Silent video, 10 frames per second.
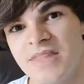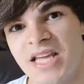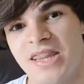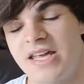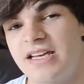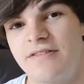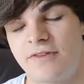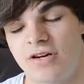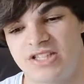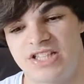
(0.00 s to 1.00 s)
then you've
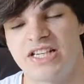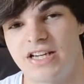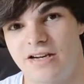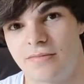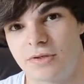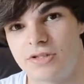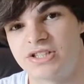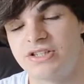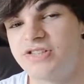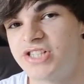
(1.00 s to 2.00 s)
got a CDI on board,
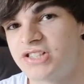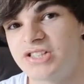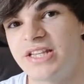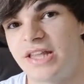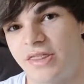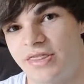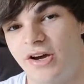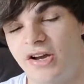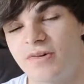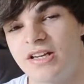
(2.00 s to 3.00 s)
so you just need that
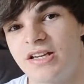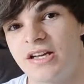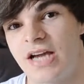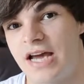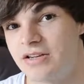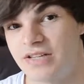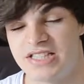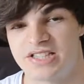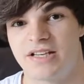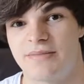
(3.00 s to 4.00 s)
third one, and you'll
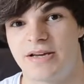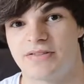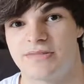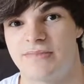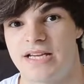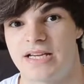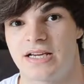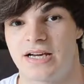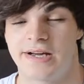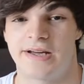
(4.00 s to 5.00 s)
instantly be able to make
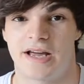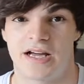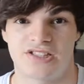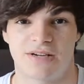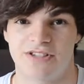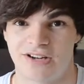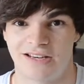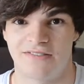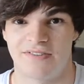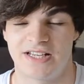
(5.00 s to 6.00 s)
a Cyber Dragon
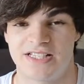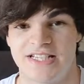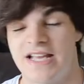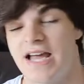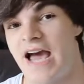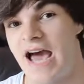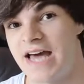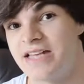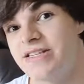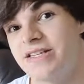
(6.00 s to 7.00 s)
Infinity
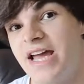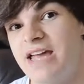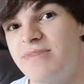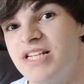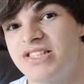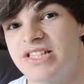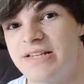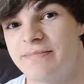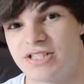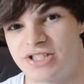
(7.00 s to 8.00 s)
and an
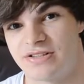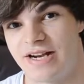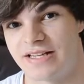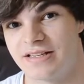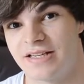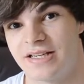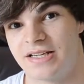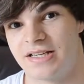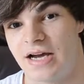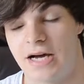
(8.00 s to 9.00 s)
ABC Buster Dragon,
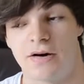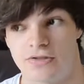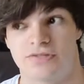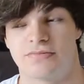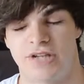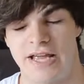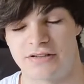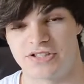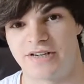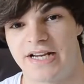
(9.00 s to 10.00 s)

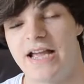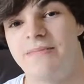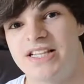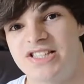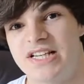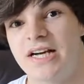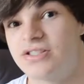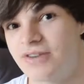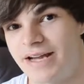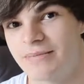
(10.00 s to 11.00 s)
ABC
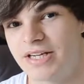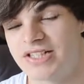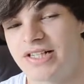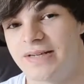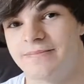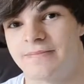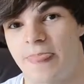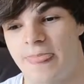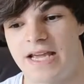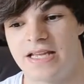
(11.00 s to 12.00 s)
Dragon Buster
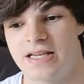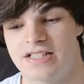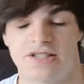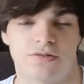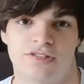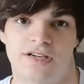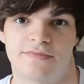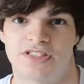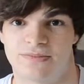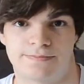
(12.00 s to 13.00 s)
in a single turn,
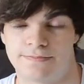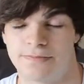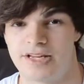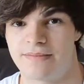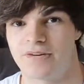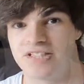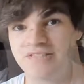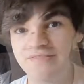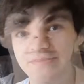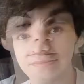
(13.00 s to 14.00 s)
which is pretty
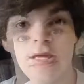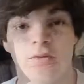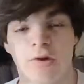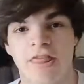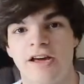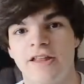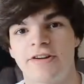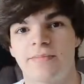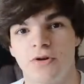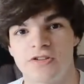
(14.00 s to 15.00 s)
impressive. One of the other
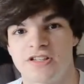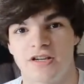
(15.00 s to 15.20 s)
important